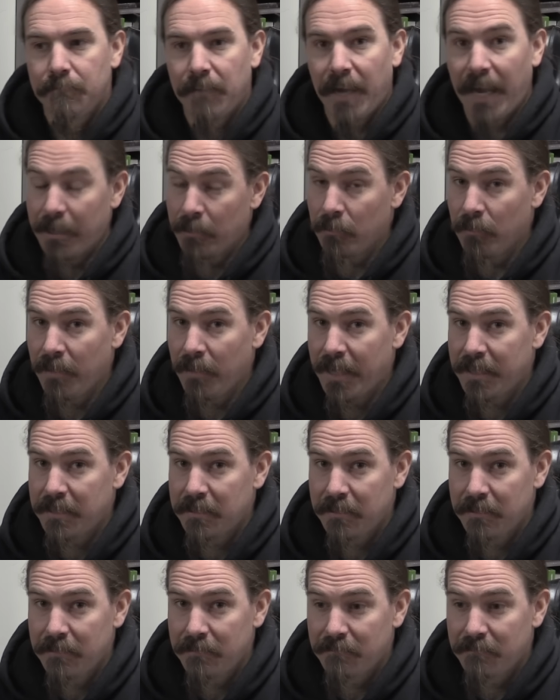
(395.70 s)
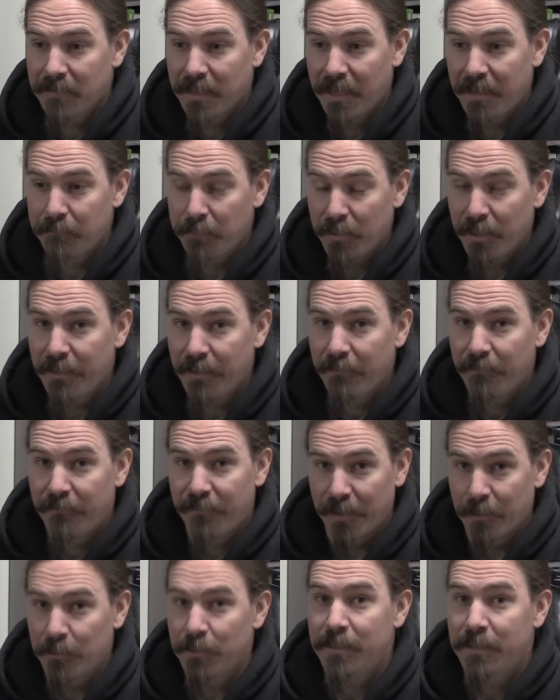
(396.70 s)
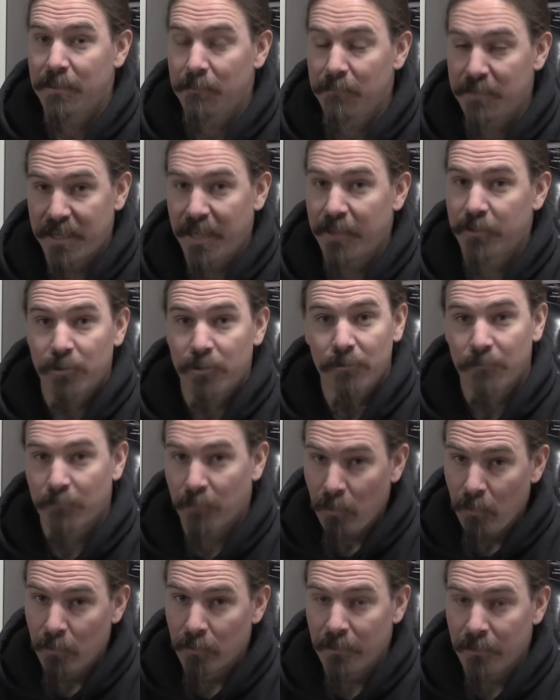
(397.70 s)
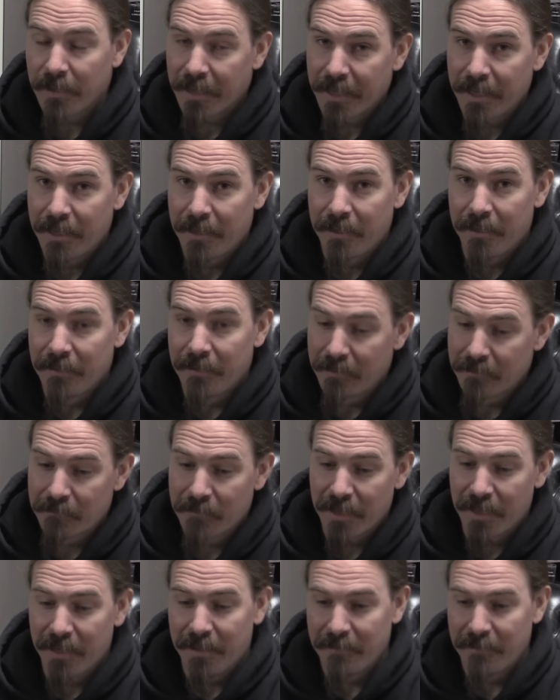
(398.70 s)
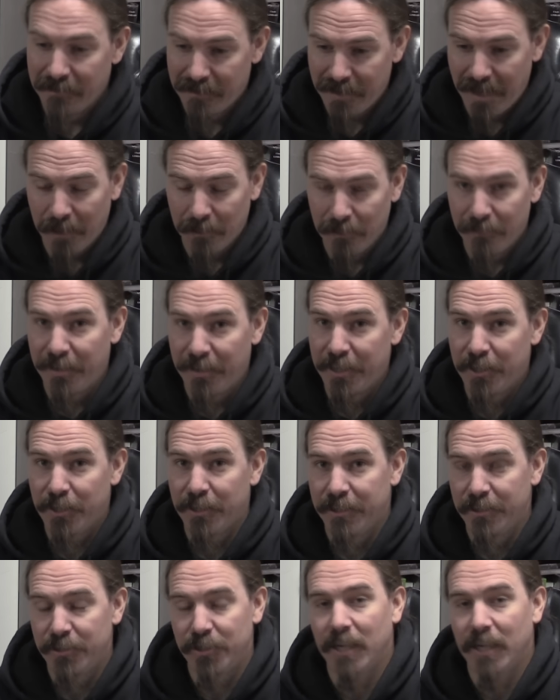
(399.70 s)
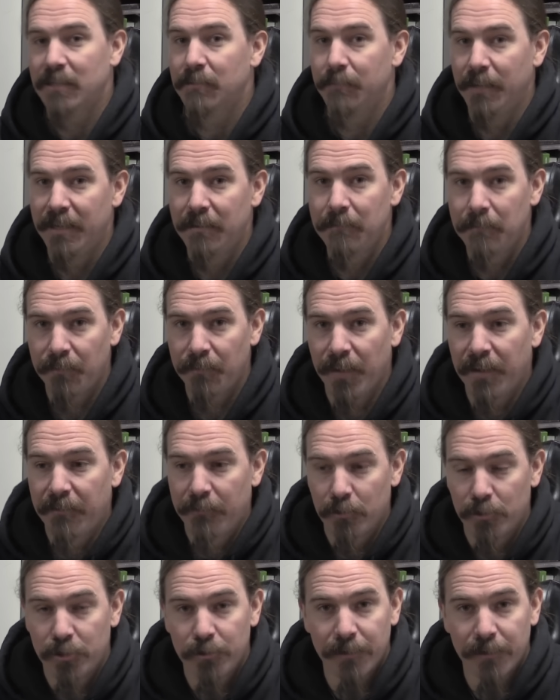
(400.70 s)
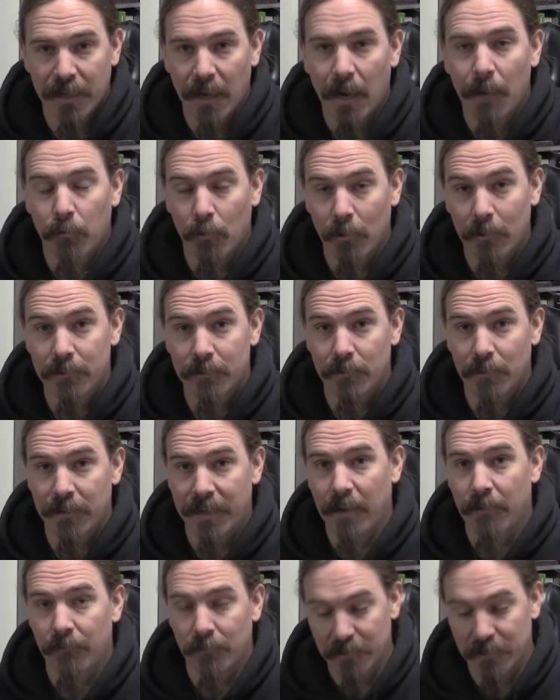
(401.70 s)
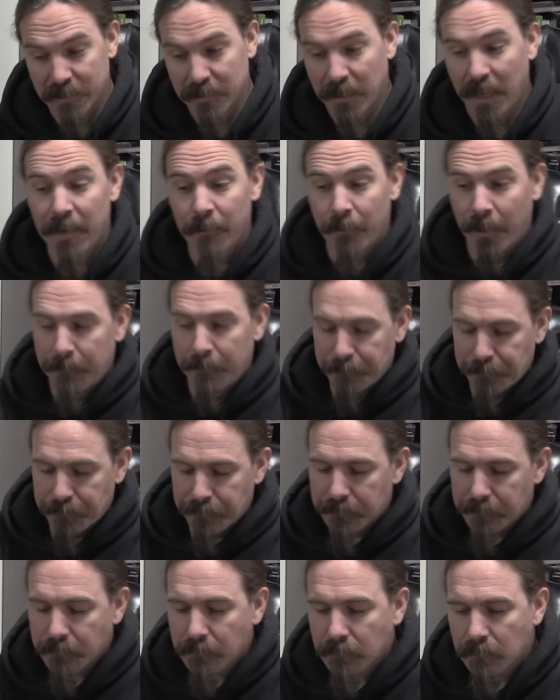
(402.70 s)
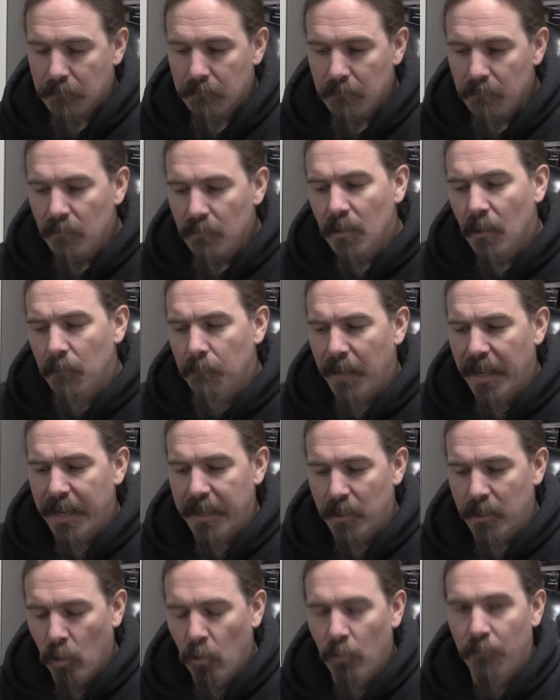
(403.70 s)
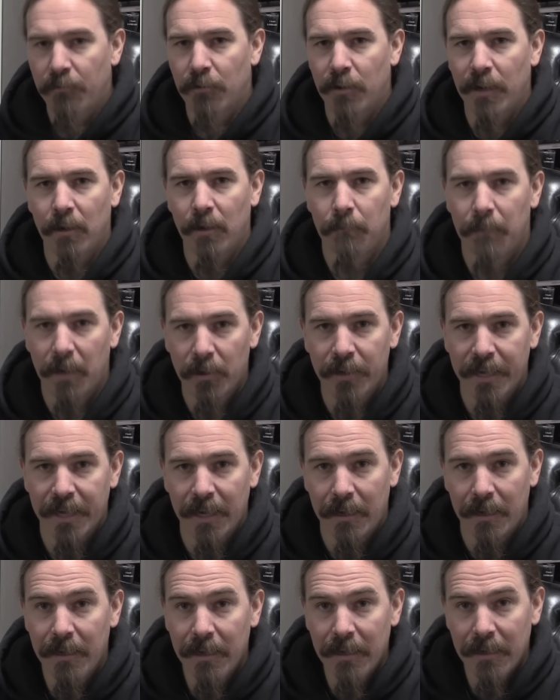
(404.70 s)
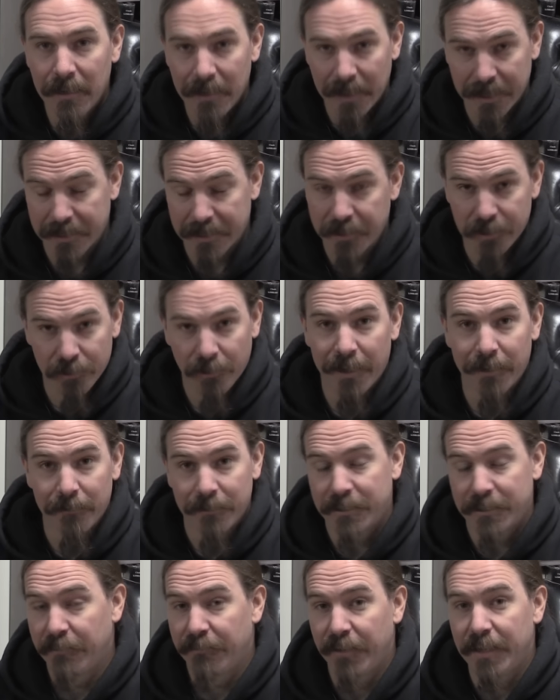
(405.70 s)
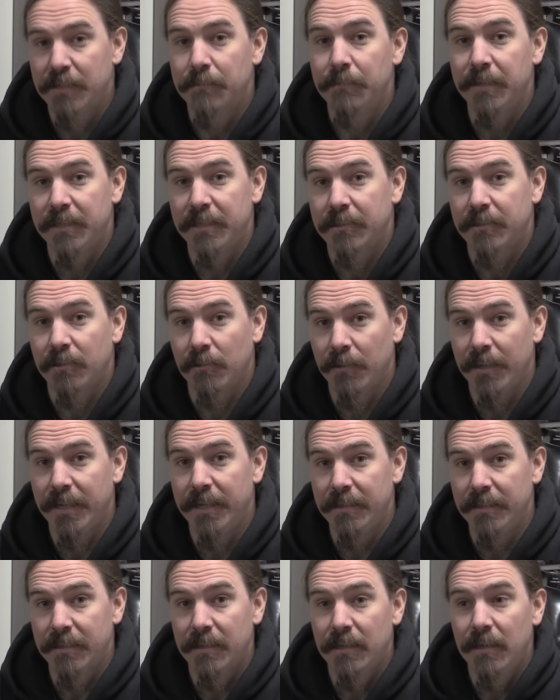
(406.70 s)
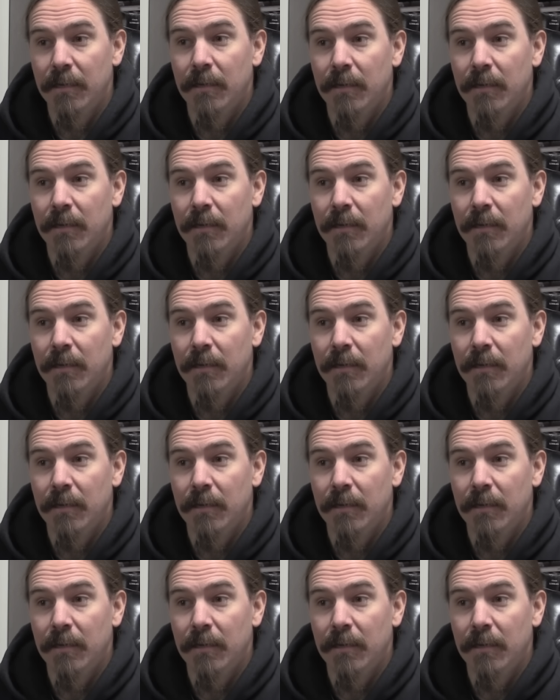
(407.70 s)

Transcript: Angle can play a fairly substantial role in elevation adjustment if you're shooting upwards or downwards. Anyway, my goal for Elbonia as the traitorous defense minister is